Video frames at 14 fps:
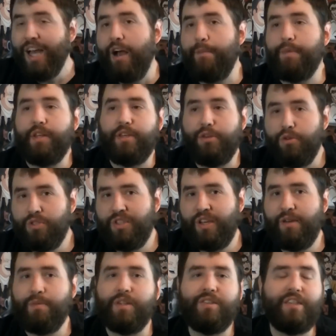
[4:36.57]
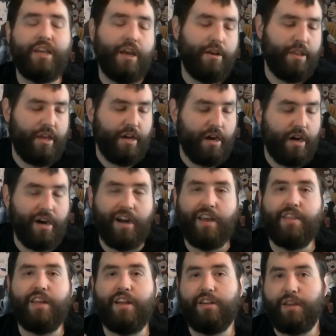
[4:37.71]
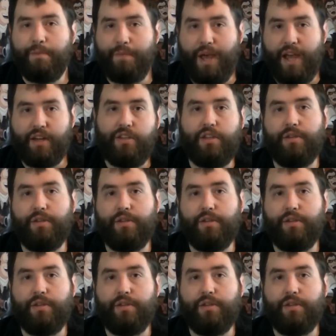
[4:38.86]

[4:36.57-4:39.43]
I'm going to use them and see how they are, and then I'll get back to